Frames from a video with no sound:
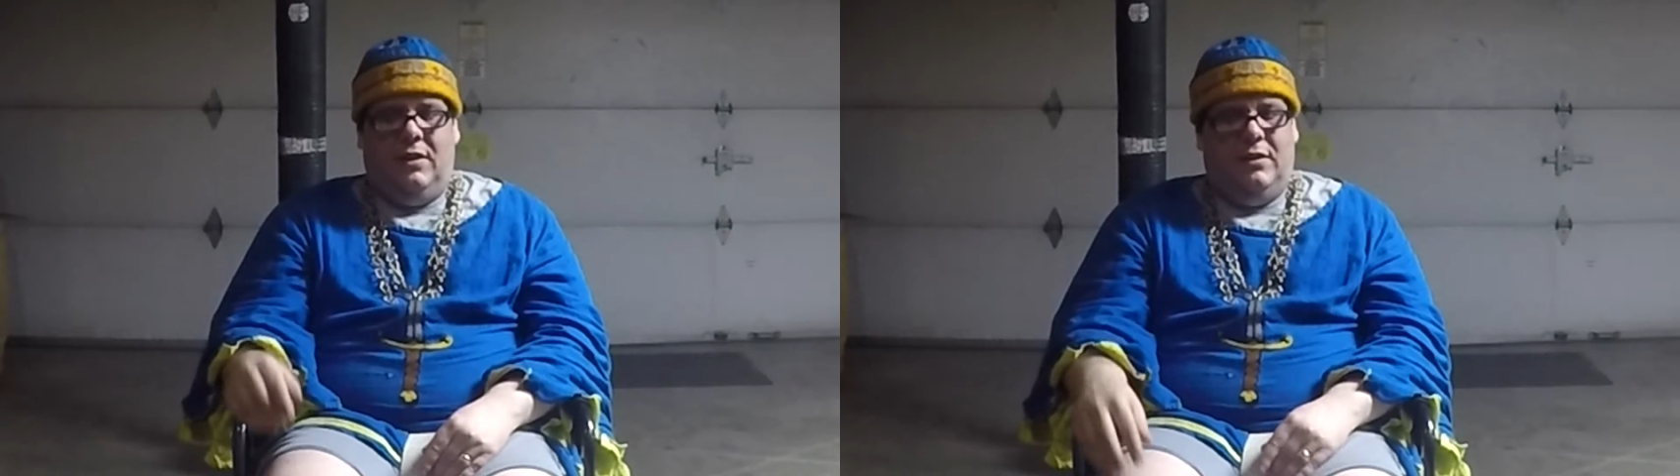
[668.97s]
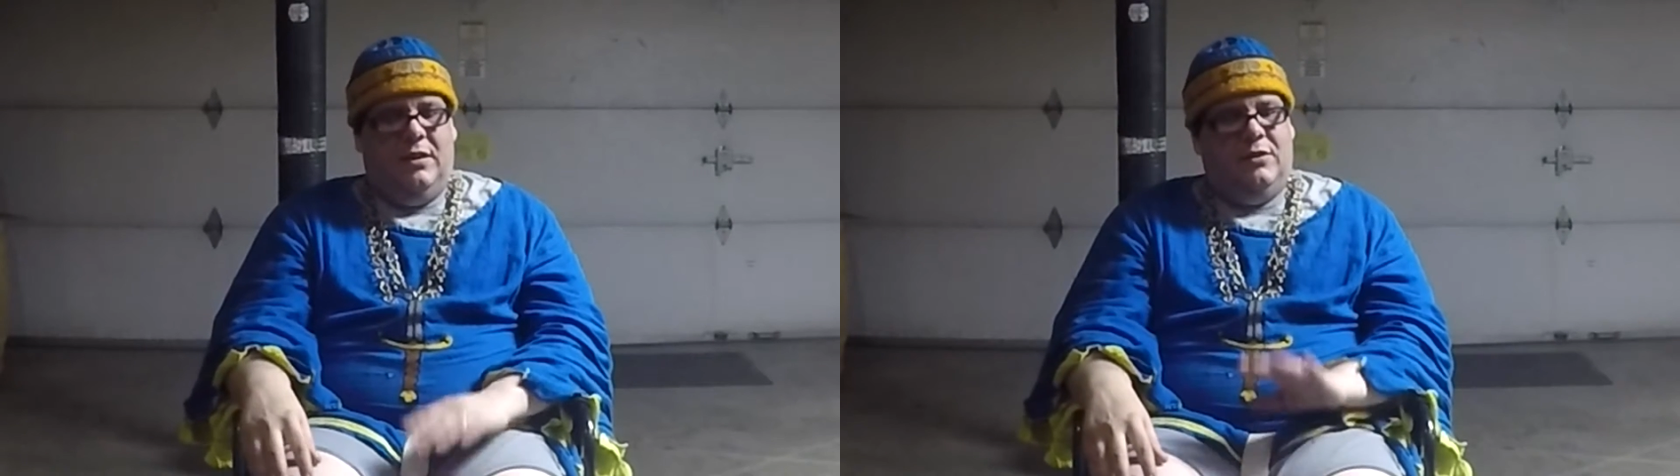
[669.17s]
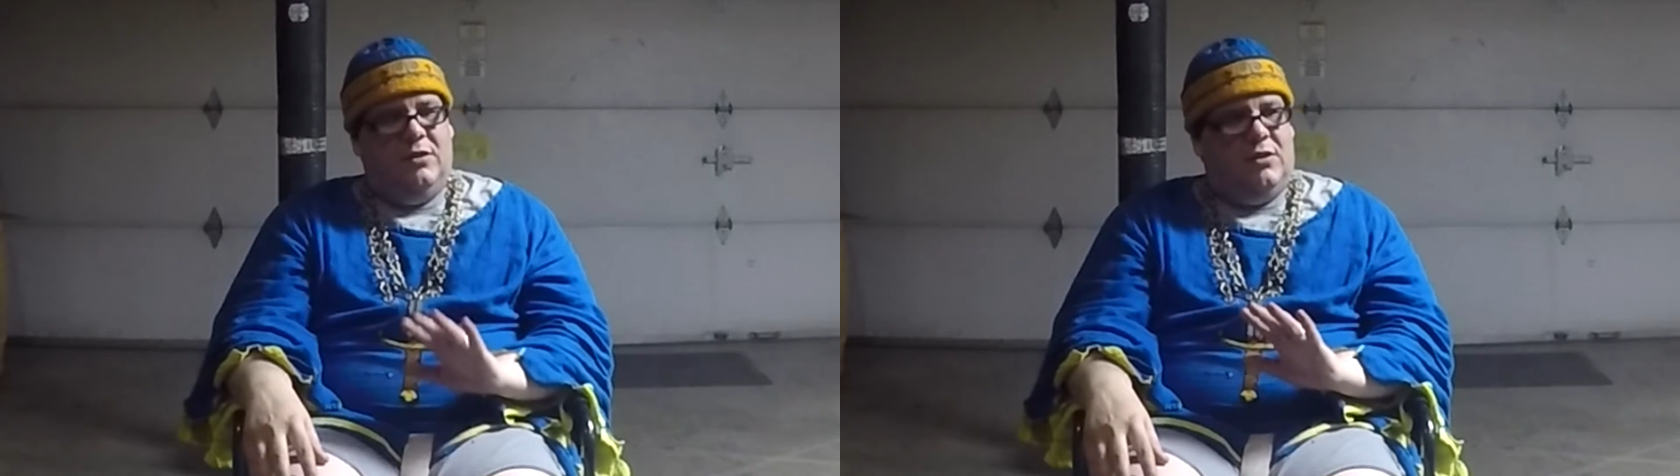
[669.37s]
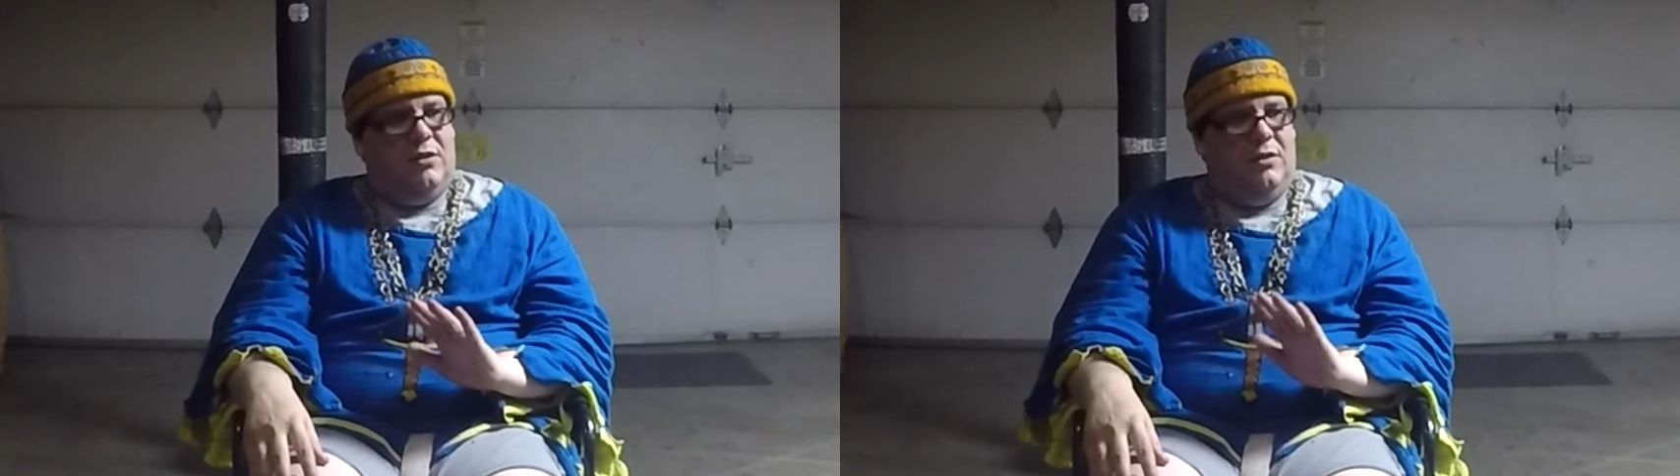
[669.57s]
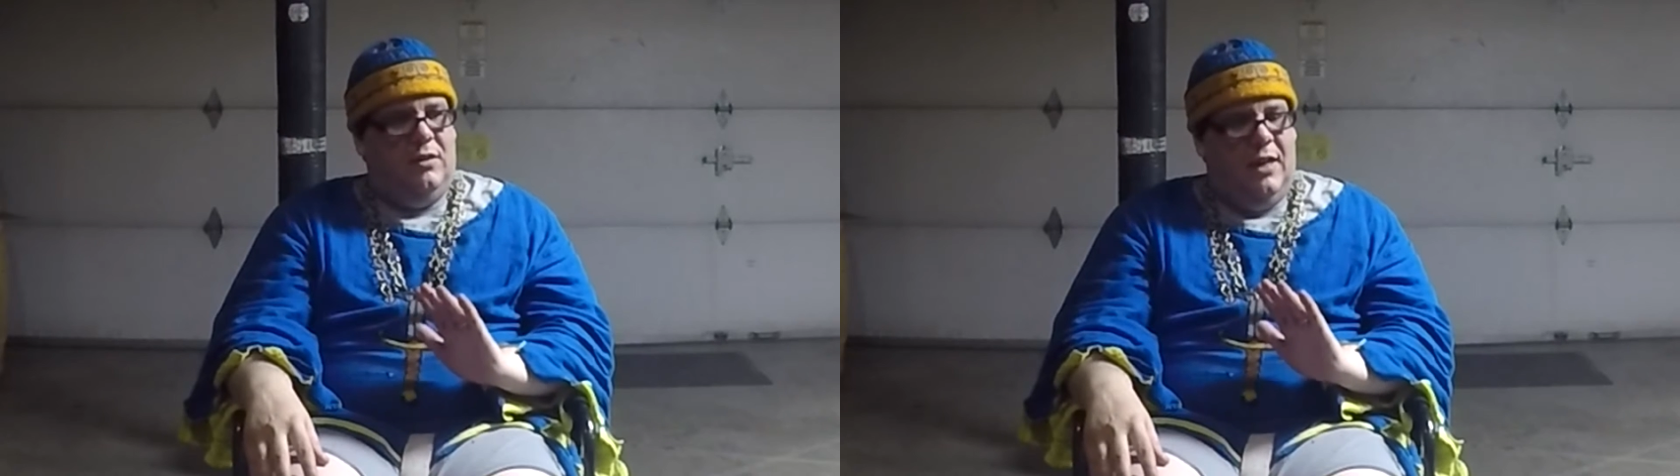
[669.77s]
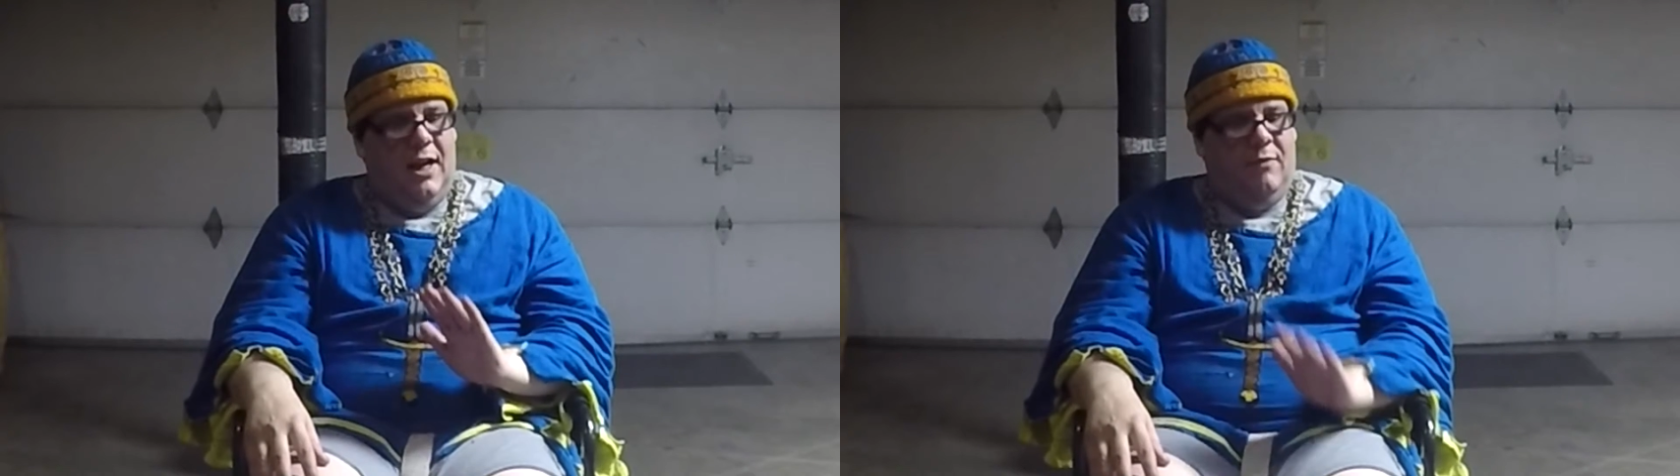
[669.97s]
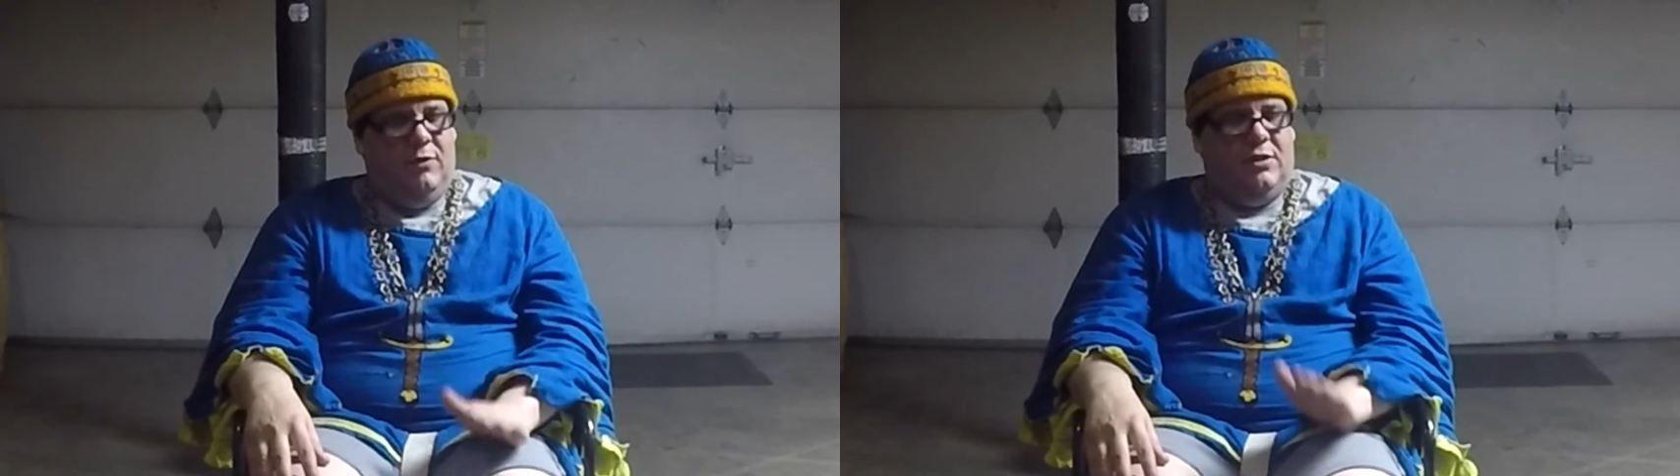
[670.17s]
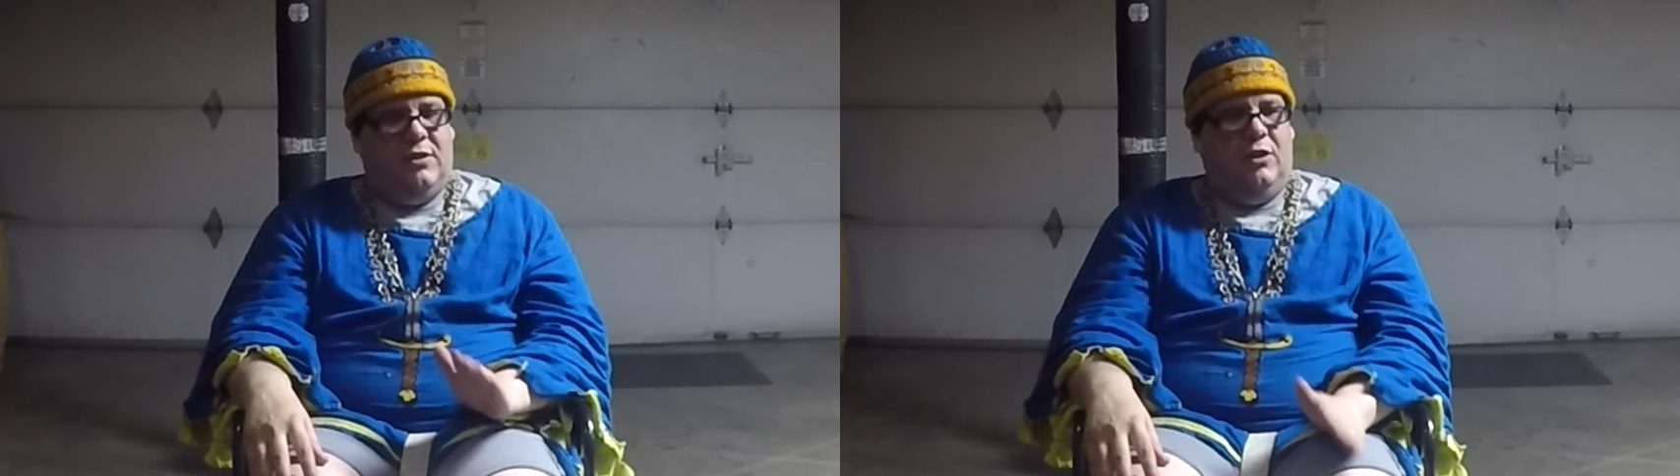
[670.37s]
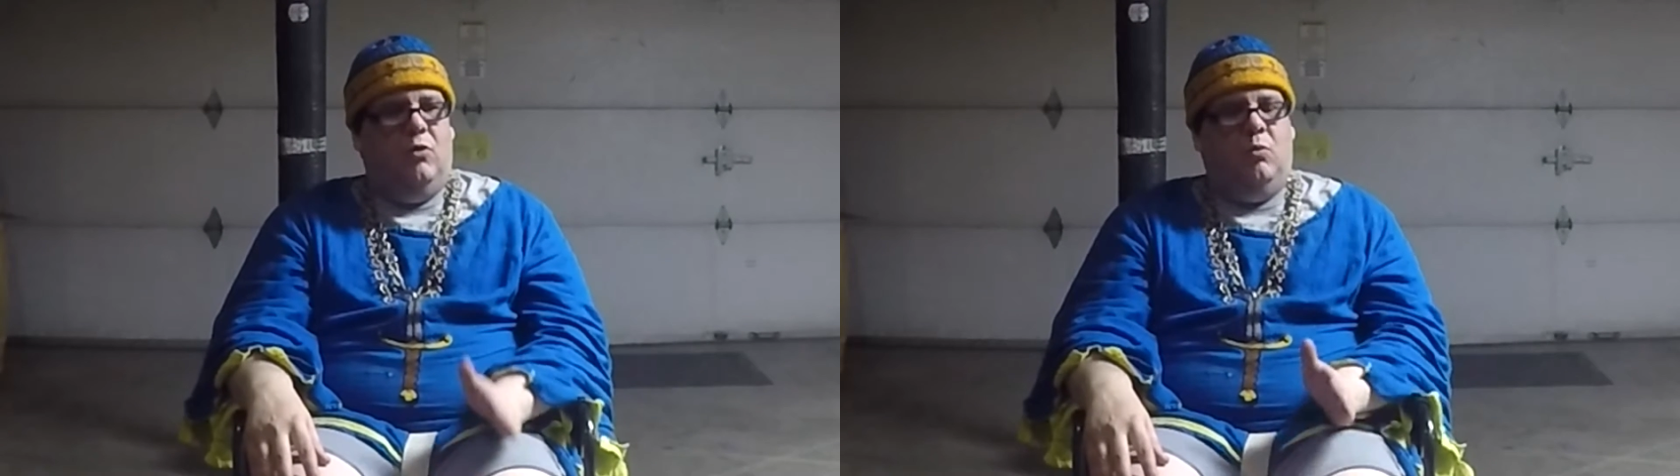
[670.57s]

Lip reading: It just, every single